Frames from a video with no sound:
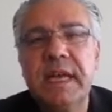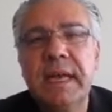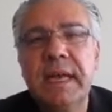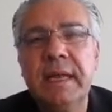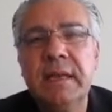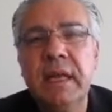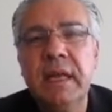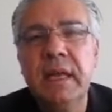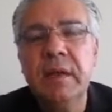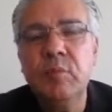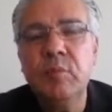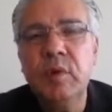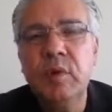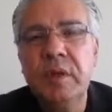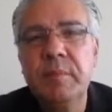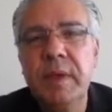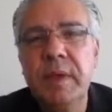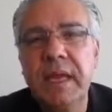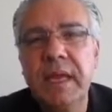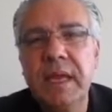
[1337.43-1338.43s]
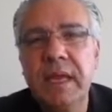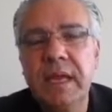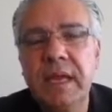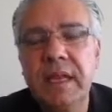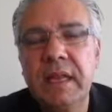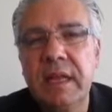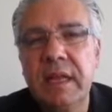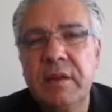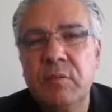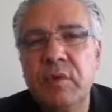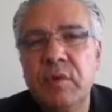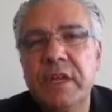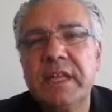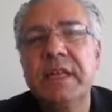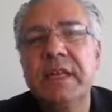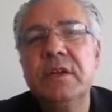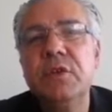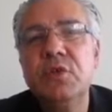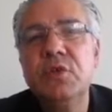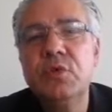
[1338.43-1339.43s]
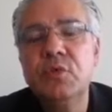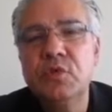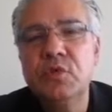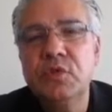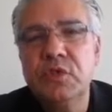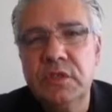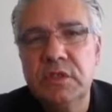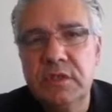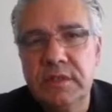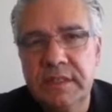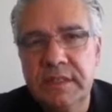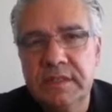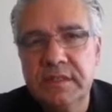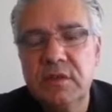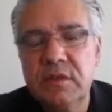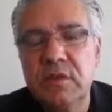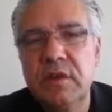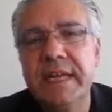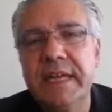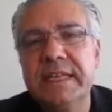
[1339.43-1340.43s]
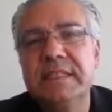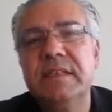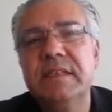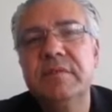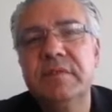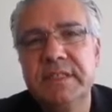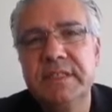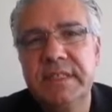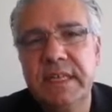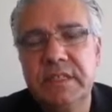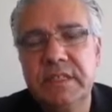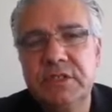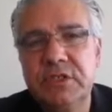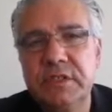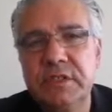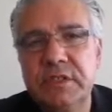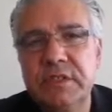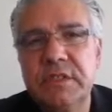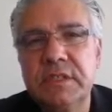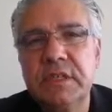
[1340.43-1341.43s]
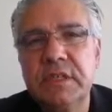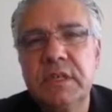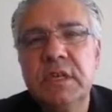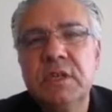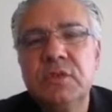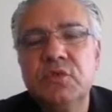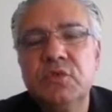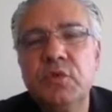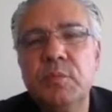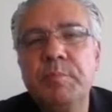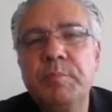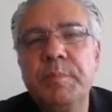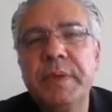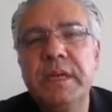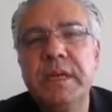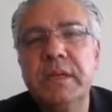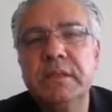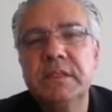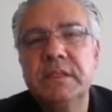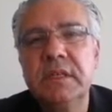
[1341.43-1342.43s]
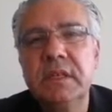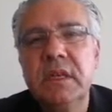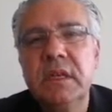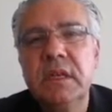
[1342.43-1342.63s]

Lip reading: and we can use this collective intelligence to build